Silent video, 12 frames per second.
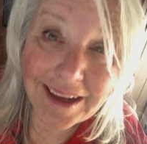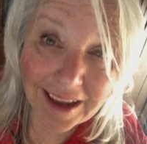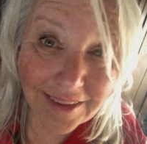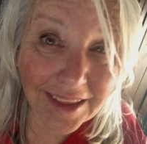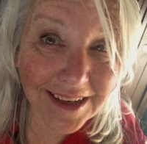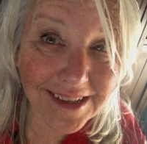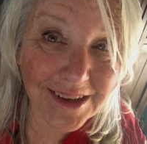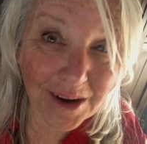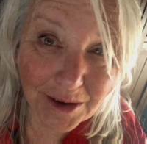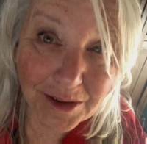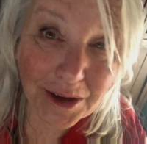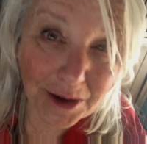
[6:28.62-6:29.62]
Yeah, that is
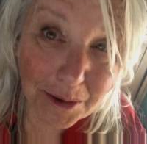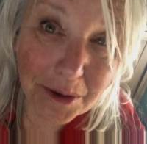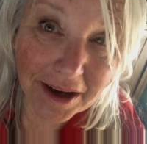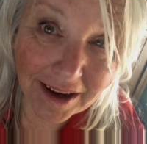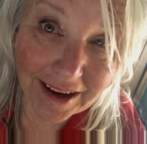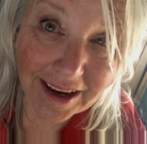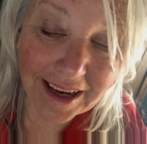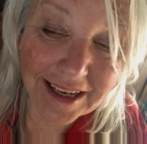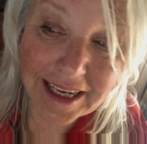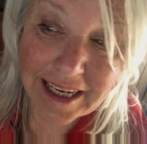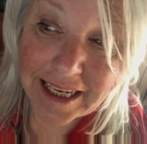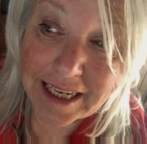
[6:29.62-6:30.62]
Erick the Goat Guy. And
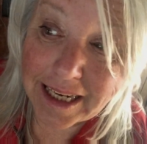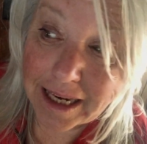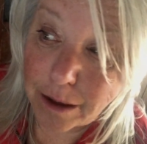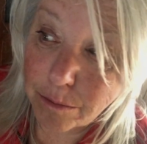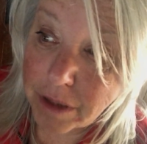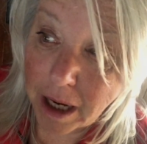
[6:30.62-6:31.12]
he, um,